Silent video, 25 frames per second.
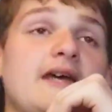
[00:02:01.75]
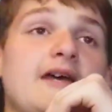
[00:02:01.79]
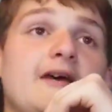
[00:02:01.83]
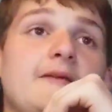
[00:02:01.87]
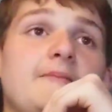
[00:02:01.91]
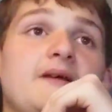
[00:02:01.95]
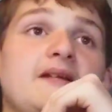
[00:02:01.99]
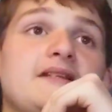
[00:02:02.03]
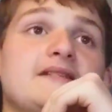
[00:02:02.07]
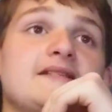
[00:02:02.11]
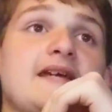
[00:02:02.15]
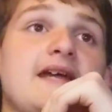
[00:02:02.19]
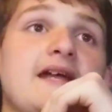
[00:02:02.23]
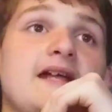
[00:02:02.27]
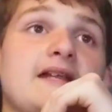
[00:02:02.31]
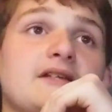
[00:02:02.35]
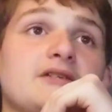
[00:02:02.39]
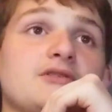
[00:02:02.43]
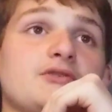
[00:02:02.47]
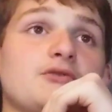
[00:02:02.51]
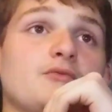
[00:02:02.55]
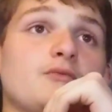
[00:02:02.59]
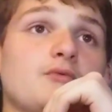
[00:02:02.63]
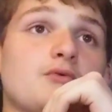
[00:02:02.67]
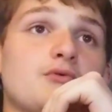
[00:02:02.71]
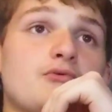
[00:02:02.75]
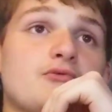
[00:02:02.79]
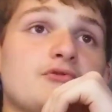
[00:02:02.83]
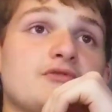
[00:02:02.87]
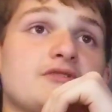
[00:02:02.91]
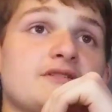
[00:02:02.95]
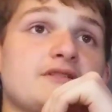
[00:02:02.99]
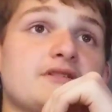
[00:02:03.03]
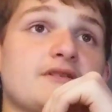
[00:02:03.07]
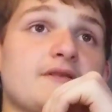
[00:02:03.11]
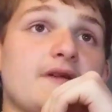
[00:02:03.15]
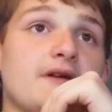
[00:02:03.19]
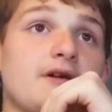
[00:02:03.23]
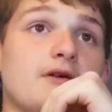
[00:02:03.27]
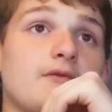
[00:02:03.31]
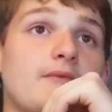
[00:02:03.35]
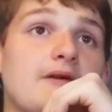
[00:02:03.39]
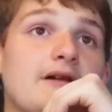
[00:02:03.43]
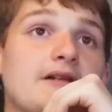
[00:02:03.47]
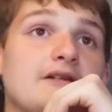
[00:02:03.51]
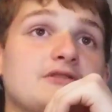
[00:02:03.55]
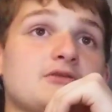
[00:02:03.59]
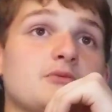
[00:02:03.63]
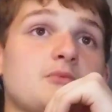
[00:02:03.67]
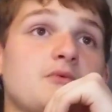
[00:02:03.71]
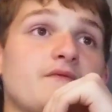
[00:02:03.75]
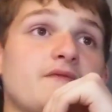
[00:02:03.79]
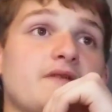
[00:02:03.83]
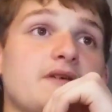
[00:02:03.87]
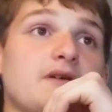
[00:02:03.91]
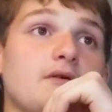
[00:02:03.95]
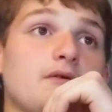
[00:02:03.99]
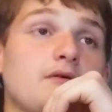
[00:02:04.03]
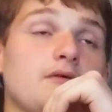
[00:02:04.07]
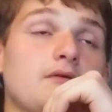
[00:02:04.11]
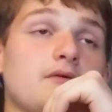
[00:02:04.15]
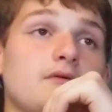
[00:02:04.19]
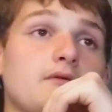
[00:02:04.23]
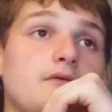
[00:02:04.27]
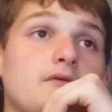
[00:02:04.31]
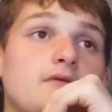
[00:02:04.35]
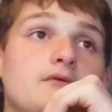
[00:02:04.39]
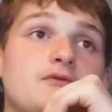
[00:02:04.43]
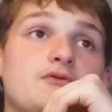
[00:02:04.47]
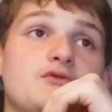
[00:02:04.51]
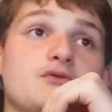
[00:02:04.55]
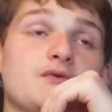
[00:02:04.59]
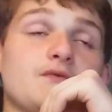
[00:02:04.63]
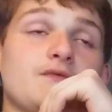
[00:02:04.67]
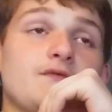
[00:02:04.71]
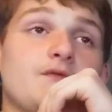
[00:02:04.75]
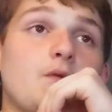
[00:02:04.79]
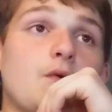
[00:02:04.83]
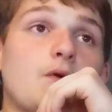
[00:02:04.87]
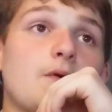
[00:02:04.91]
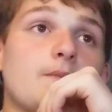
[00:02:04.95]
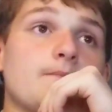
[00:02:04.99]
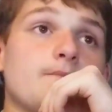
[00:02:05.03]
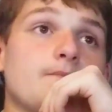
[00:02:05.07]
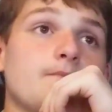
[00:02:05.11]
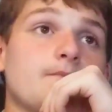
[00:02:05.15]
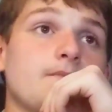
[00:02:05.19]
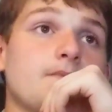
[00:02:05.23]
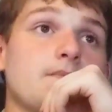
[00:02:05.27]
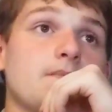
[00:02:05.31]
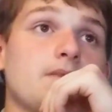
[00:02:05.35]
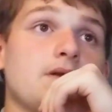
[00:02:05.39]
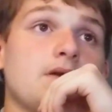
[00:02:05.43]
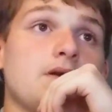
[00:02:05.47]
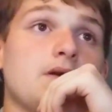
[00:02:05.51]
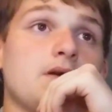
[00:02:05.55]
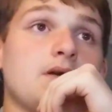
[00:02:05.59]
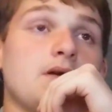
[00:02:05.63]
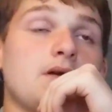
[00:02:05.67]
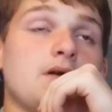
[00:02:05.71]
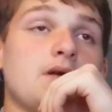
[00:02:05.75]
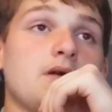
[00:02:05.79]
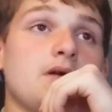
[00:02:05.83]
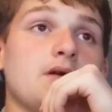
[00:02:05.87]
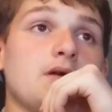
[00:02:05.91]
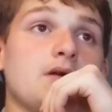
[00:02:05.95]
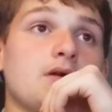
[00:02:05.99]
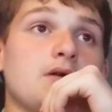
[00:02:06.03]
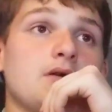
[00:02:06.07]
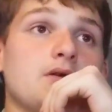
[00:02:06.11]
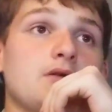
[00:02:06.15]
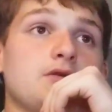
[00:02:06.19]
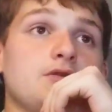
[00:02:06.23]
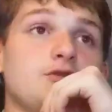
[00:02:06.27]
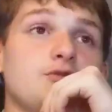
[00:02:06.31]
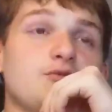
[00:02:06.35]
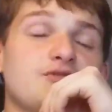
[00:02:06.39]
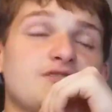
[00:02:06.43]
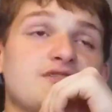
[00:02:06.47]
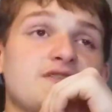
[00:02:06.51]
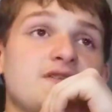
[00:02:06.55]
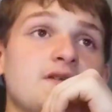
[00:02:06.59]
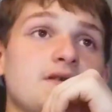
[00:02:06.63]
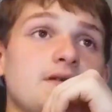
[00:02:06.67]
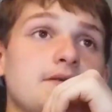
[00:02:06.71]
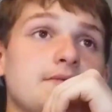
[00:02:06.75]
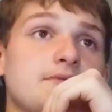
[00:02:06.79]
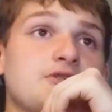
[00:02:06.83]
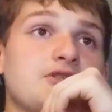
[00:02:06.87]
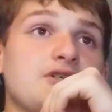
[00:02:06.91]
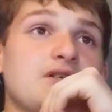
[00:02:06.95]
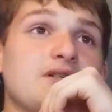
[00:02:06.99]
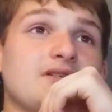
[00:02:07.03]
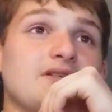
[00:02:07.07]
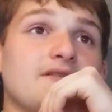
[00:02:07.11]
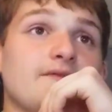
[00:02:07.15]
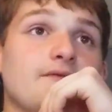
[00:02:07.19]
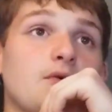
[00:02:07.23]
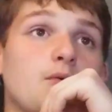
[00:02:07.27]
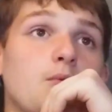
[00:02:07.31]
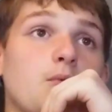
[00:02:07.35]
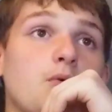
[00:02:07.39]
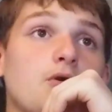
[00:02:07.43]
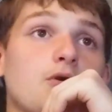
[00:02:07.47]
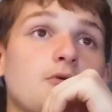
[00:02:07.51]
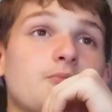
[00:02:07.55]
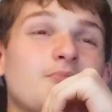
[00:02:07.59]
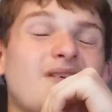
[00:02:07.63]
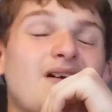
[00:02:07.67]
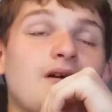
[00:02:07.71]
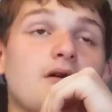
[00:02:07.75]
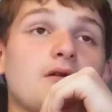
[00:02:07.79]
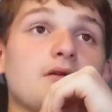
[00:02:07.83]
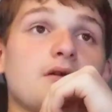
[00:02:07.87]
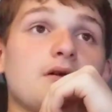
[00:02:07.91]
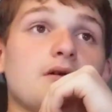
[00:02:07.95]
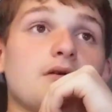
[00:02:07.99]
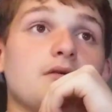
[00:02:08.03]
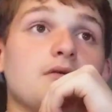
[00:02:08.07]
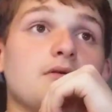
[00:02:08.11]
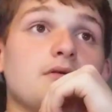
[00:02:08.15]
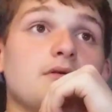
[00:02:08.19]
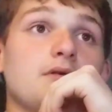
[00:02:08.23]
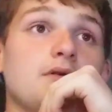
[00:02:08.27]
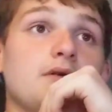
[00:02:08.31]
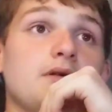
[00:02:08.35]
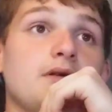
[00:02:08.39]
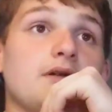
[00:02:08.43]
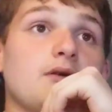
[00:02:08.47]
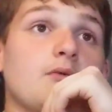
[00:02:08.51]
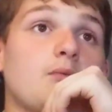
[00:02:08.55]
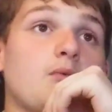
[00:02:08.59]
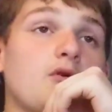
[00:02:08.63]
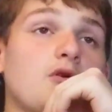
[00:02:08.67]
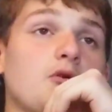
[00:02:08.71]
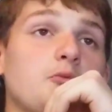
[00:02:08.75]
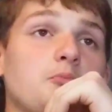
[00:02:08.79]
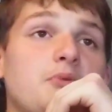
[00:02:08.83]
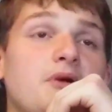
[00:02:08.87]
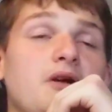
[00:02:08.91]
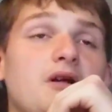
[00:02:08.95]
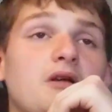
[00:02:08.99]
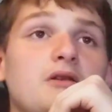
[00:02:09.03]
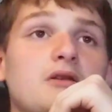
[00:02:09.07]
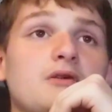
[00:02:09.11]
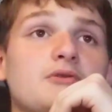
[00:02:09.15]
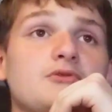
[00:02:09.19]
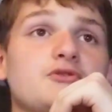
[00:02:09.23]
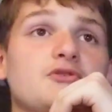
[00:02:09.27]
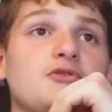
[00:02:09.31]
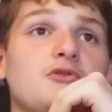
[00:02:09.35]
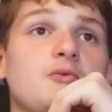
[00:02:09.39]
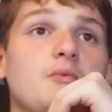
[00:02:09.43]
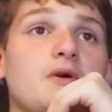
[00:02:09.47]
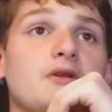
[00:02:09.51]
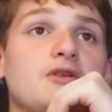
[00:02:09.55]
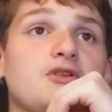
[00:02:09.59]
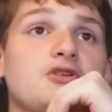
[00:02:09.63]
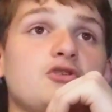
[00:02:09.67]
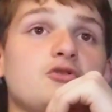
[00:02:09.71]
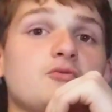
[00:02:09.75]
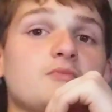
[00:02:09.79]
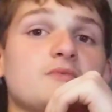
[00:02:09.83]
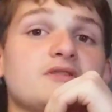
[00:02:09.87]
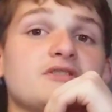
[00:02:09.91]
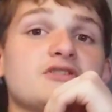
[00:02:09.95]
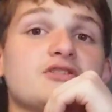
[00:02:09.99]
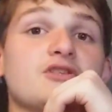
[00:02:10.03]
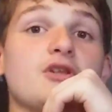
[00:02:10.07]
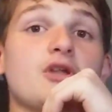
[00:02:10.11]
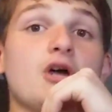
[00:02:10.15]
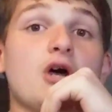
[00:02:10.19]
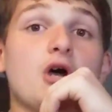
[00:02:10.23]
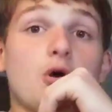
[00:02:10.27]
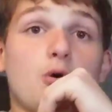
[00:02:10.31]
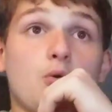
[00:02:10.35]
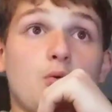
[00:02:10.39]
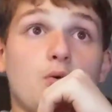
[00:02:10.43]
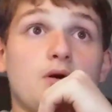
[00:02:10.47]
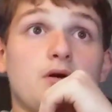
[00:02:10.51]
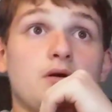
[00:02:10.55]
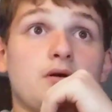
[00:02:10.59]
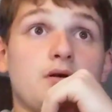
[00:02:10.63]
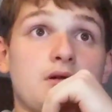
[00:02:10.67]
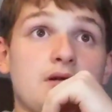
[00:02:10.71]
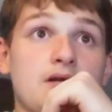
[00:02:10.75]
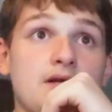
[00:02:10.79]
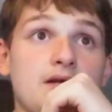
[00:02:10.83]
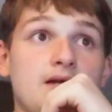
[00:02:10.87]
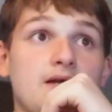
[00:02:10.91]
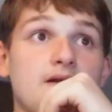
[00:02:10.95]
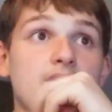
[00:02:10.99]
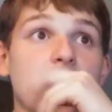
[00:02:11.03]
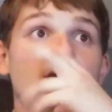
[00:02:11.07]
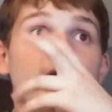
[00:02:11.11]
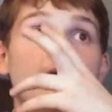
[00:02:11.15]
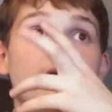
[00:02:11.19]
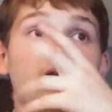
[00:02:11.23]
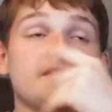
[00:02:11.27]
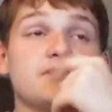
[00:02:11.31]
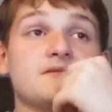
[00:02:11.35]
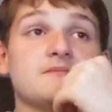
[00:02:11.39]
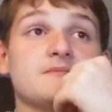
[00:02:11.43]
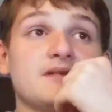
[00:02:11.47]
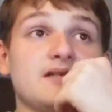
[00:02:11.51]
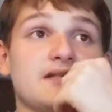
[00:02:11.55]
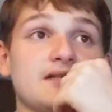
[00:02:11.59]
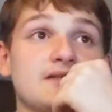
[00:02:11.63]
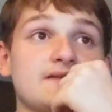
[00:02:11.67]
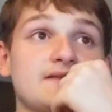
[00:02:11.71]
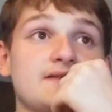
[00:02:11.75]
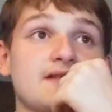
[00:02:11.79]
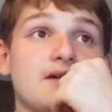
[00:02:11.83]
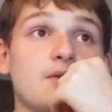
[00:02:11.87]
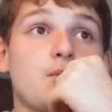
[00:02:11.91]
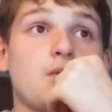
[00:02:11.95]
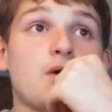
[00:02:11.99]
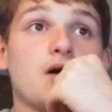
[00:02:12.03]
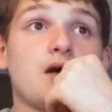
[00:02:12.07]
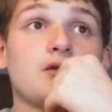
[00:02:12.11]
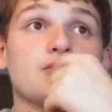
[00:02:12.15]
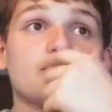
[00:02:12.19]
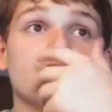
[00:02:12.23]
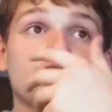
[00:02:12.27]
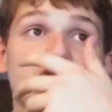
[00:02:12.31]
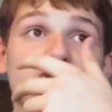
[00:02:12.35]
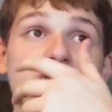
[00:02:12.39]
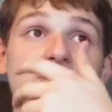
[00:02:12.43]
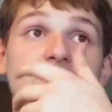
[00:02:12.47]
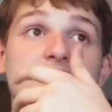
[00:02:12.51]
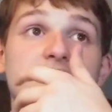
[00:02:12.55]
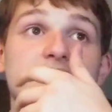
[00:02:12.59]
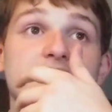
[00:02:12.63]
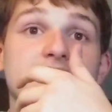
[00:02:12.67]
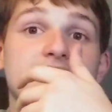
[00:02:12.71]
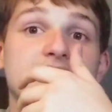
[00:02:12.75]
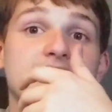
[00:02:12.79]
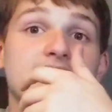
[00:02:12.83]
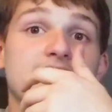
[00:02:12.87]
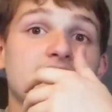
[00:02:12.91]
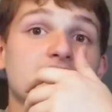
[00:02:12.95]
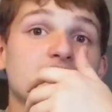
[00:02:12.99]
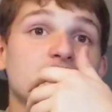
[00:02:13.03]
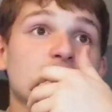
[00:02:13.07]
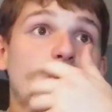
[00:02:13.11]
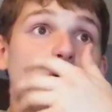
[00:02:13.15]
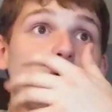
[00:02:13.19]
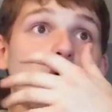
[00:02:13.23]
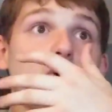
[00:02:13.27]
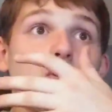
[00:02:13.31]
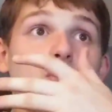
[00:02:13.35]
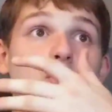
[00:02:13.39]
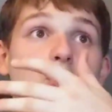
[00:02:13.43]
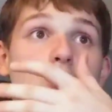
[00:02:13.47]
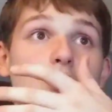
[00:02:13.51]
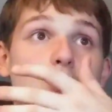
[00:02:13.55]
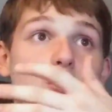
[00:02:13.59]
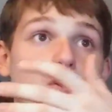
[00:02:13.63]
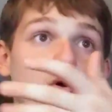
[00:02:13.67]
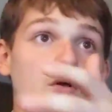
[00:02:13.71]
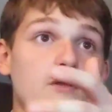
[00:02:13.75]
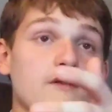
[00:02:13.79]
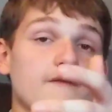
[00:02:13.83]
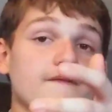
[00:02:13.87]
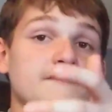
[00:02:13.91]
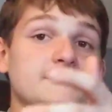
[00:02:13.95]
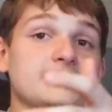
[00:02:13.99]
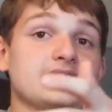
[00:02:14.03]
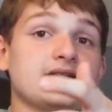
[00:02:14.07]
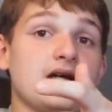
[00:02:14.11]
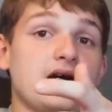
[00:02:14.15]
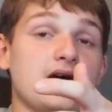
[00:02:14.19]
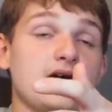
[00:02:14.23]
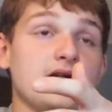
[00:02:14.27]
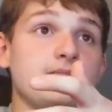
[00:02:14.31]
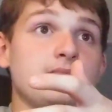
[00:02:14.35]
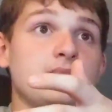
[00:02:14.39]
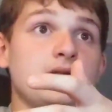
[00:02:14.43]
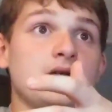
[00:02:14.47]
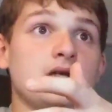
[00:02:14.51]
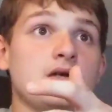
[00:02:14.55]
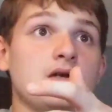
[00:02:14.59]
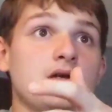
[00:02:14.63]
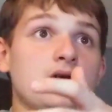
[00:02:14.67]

and maintaining their ruse until they are ready to reveal their true form. You see, Jinn live in a world parallel to the one humans know. This means that while Jinn can see us all of the time,